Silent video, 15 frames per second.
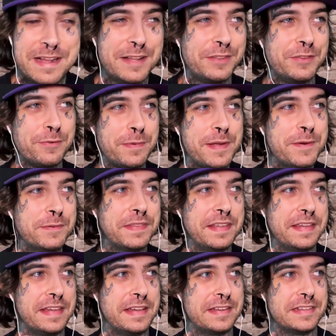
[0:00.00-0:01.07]
the weird
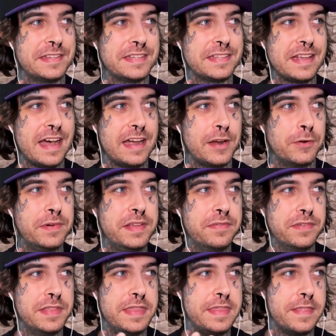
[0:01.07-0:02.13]
thing is, I don't
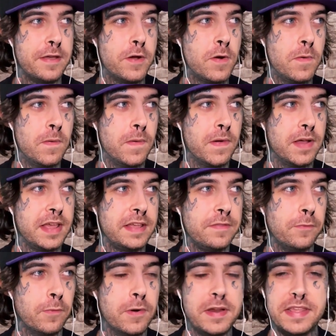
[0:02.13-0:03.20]
even know
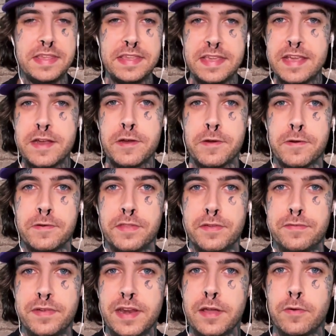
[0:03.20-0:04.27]
in what year the
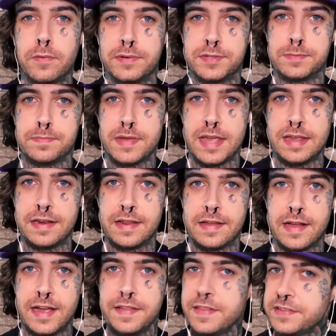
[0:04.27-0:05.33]
video was made.
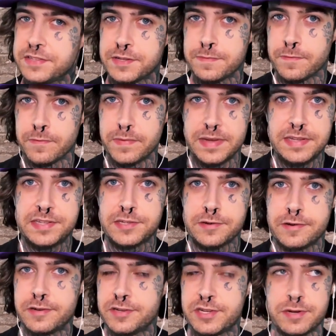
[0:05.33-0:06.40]
I did some
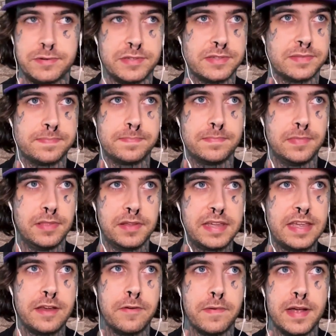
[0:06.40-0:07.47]
research, I was
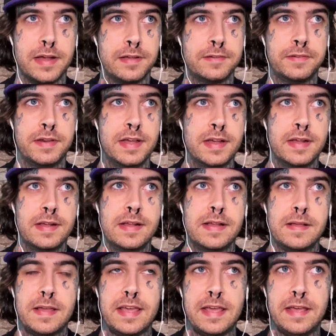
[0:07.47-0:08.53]
looking around,
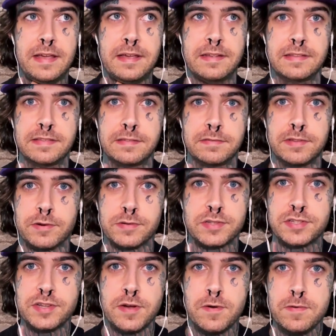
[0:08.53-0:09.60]
and
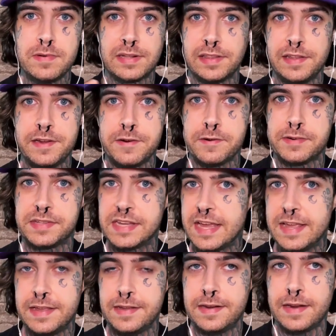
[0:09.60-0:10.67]
there's no clear
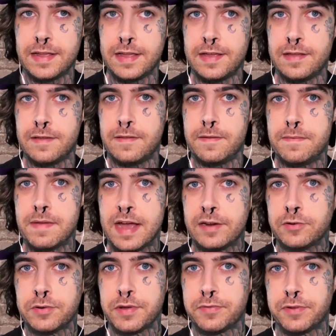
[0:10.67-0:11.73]
date, and I
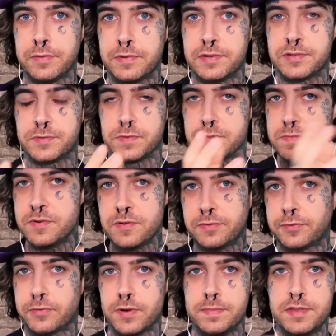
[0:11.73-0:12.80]
don't know if it was removed
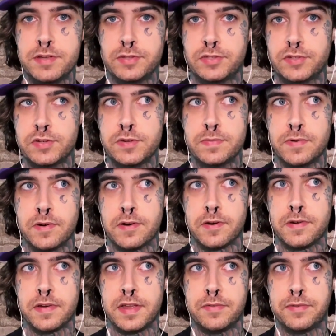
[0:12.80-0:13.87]
from YouTube
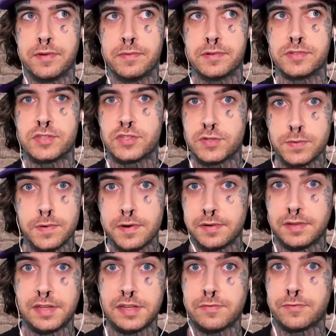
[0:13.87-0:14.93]
or if it was too
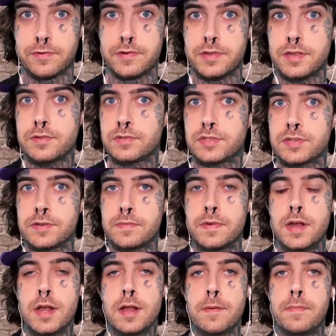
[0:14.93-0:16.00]
early for YouTube,
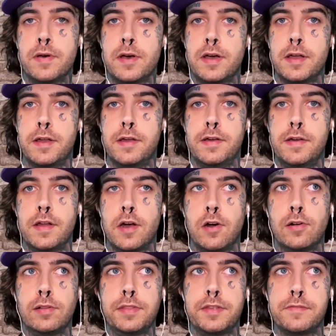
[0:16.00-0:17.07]
but
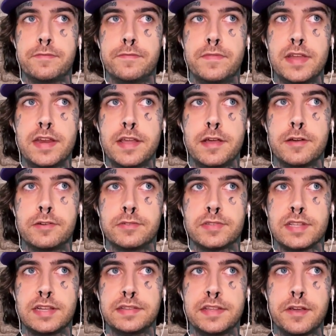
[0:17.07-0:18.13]
all the videos,
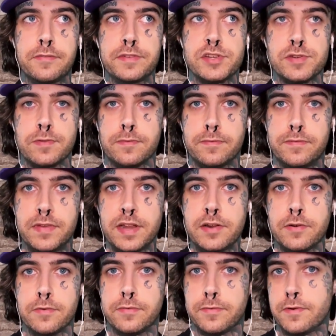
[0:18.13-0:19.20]
like the official
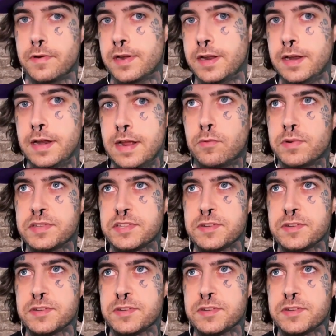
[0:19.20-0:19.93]
video for it, was